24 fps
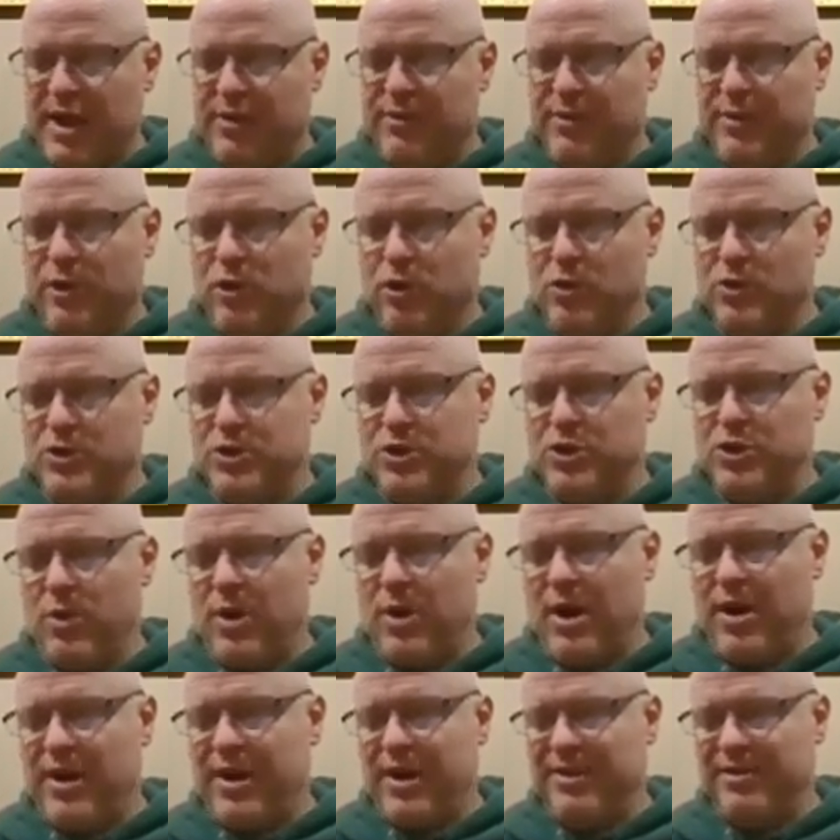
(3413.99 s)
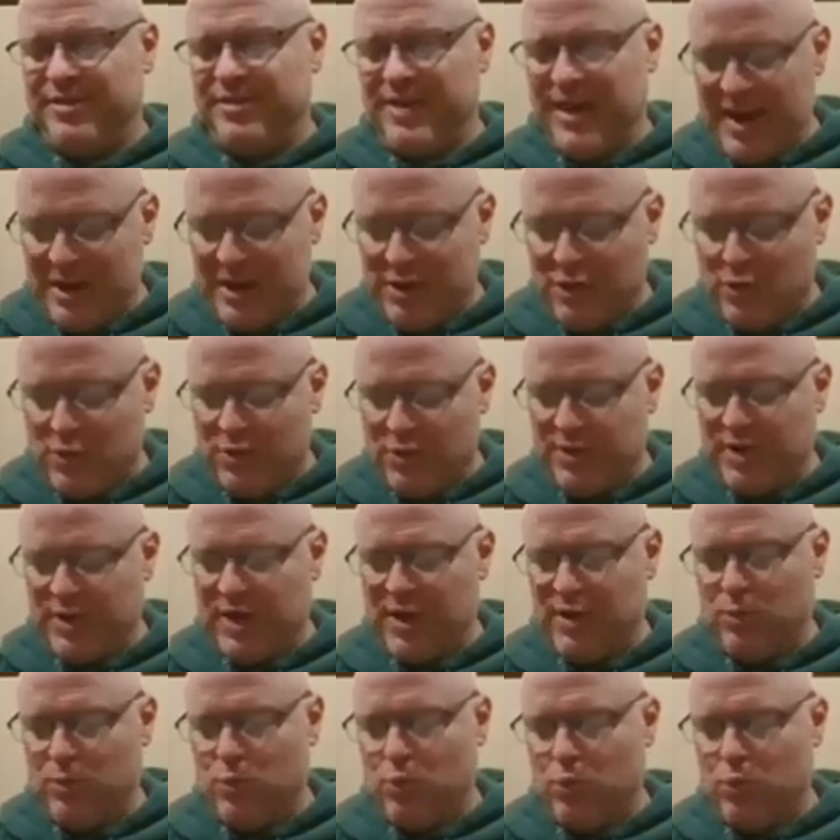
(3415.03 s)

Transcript: even those who are entangled